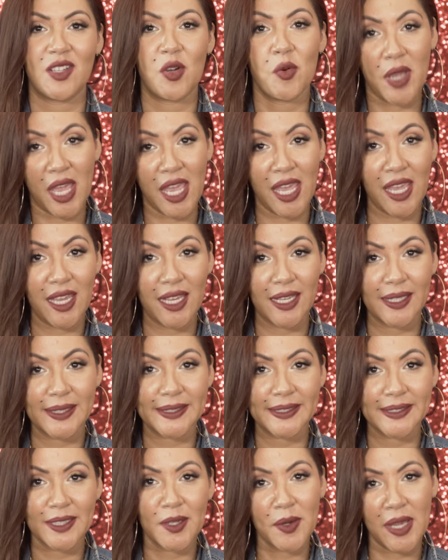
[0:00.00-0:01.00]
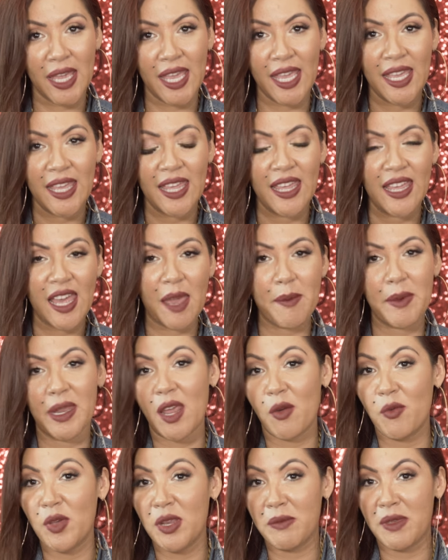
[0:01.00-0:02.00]
Okay? Okay? I
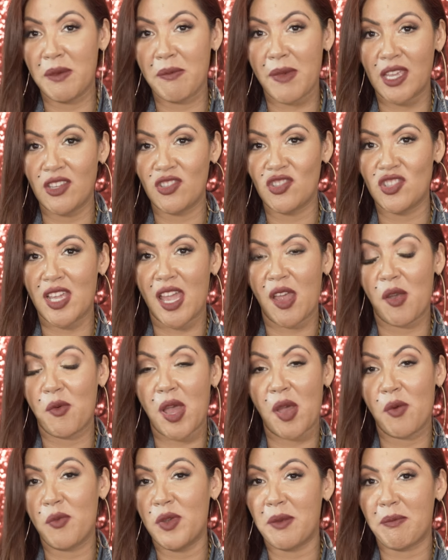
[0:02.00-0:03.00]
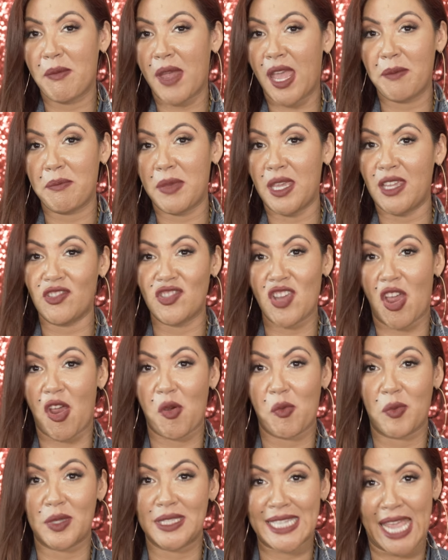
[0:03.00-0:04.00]
mean, I wouldn't, be mind I, I wouldn't mind being
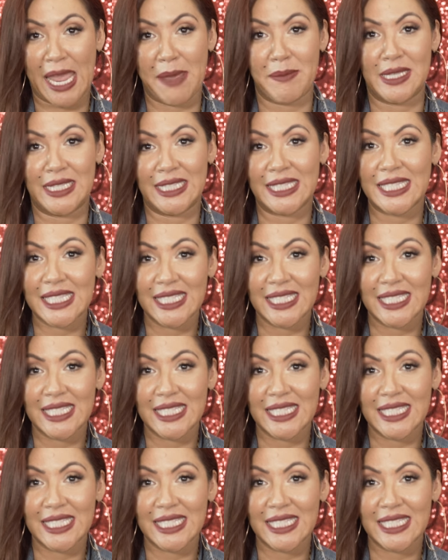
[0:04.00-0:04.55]
showered with diamonds.